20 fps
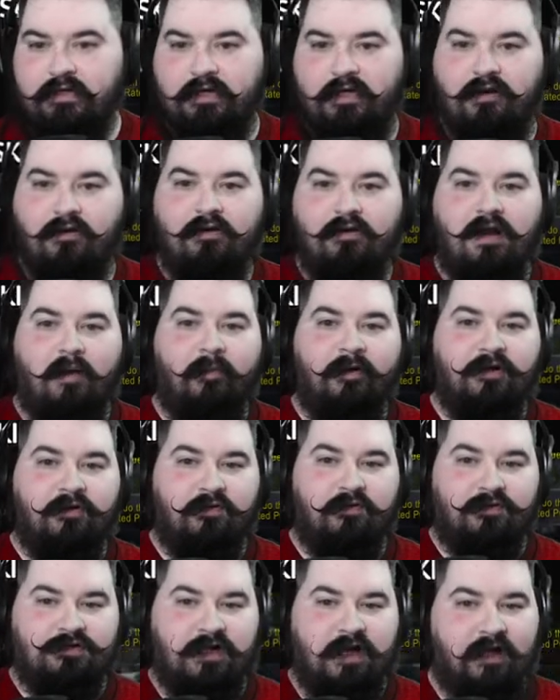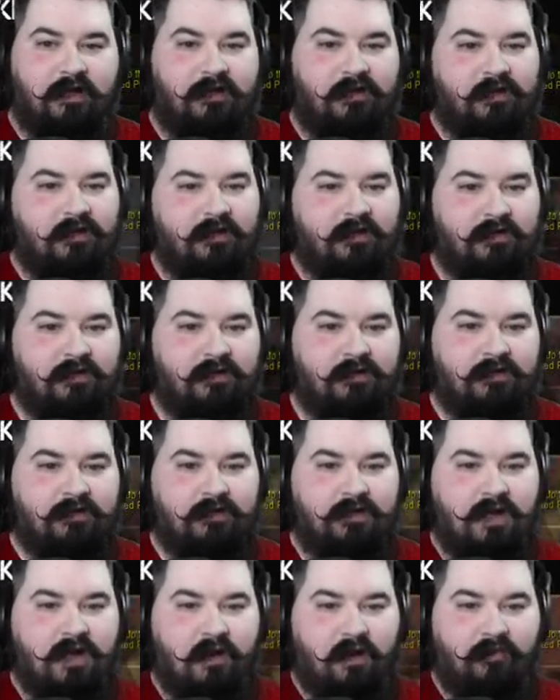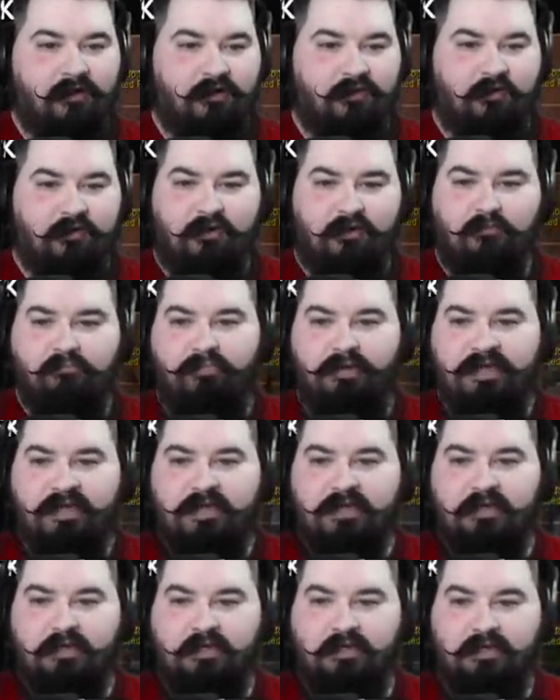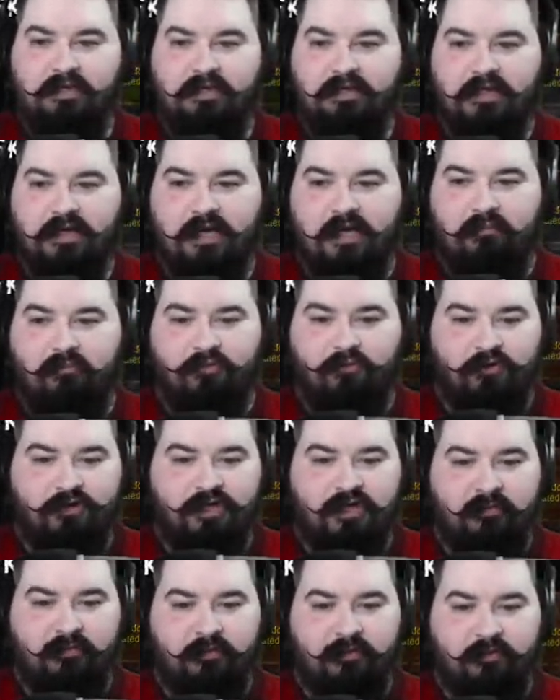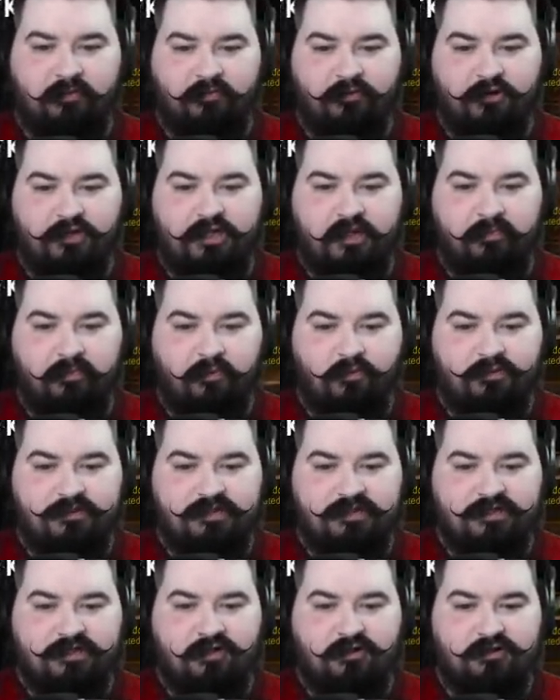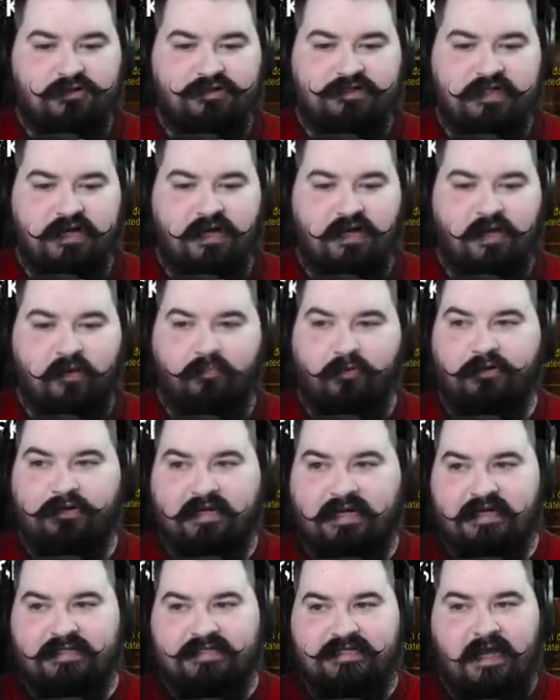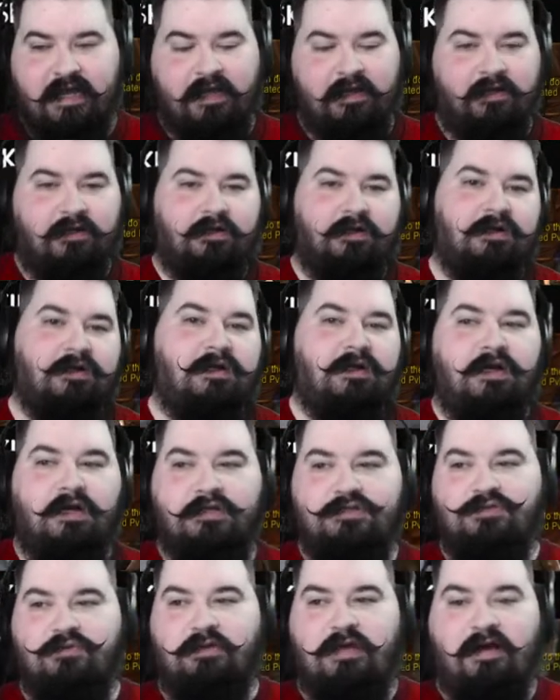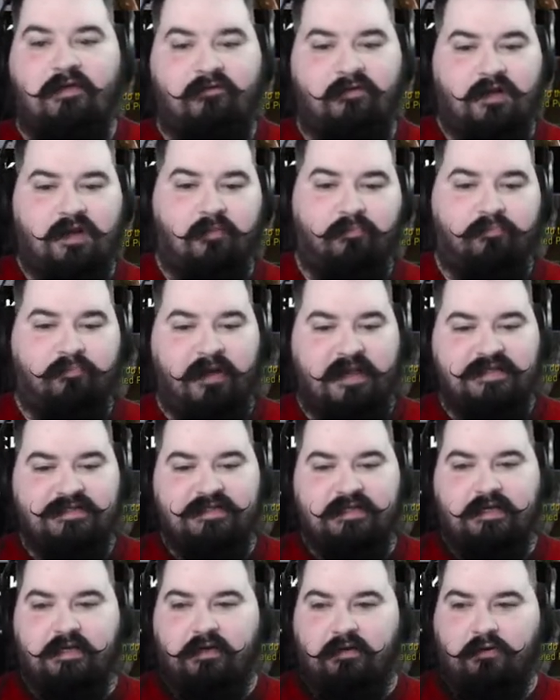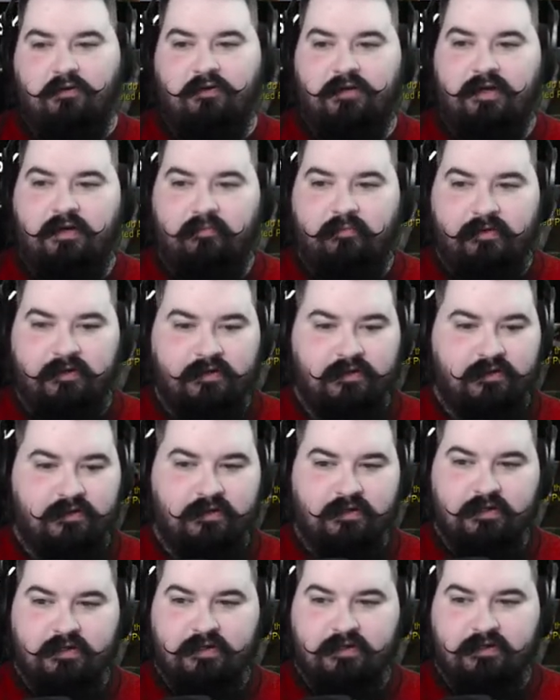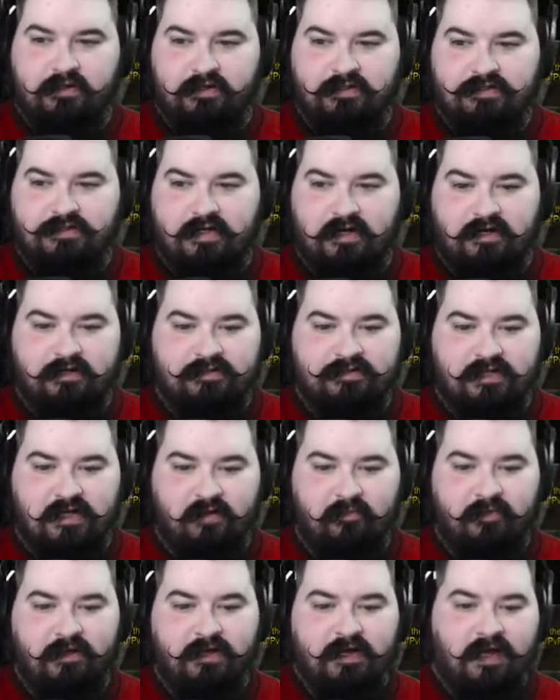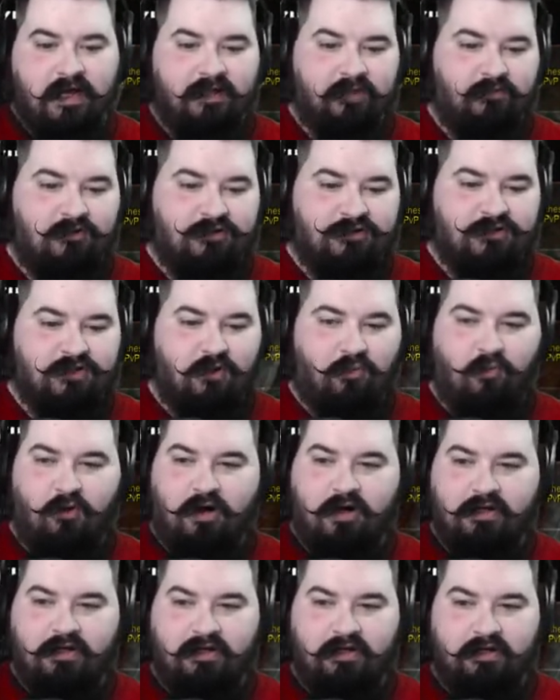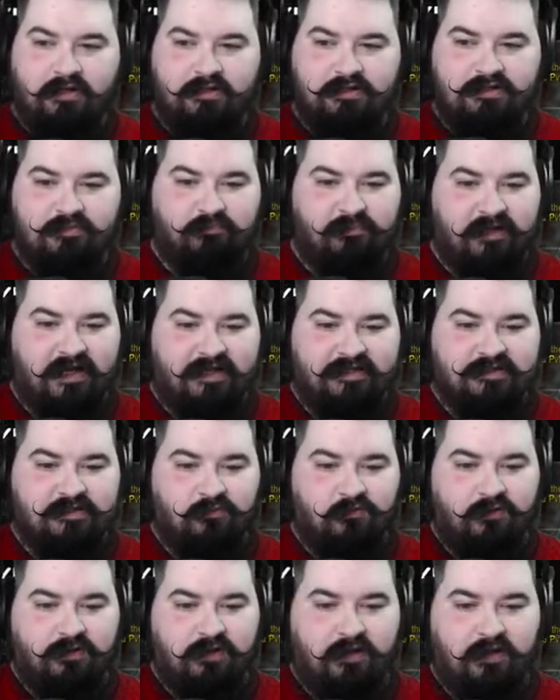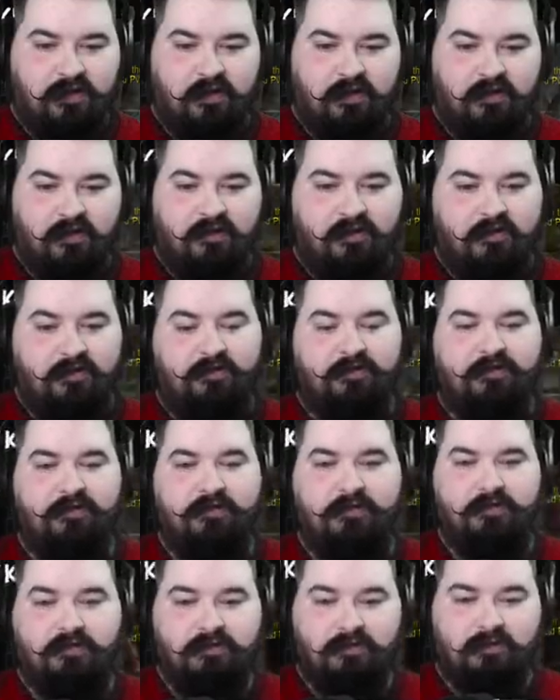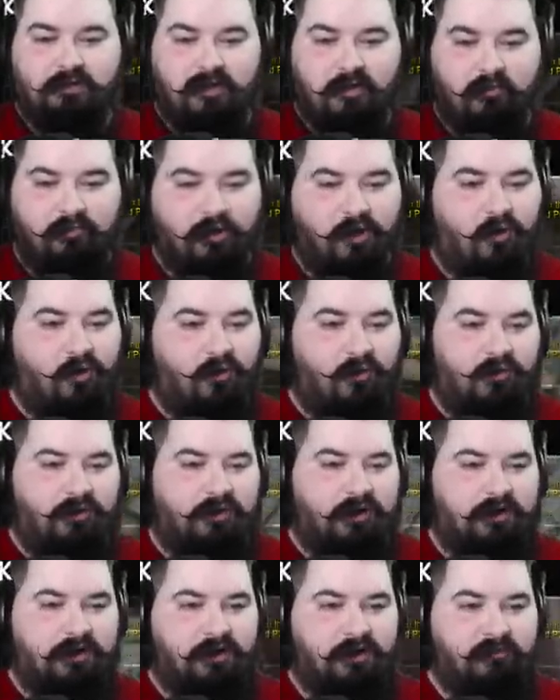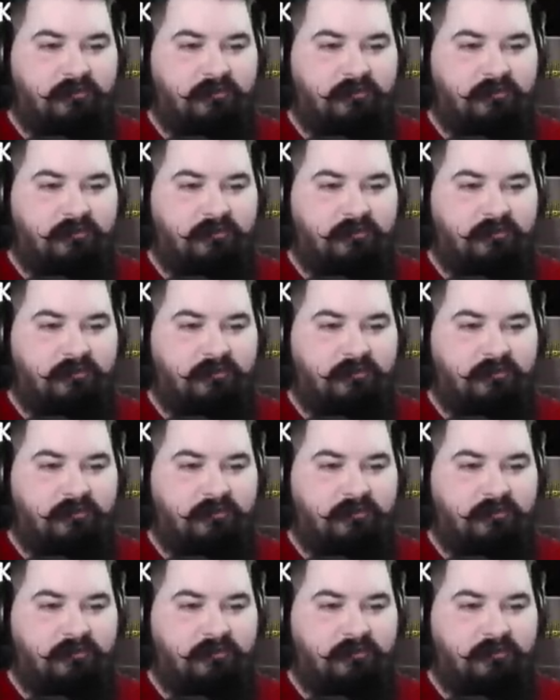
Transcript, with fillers: You know what? I'm gonna do the chat. I'm gonna do it. Beacon and Broodkeeper. Broodkeeper, we're just gonna set it up on like a tank. And so we'll have like a basic heal on him the entire time. And then we're just gonna walk in and just blast him with a uh, big old uh,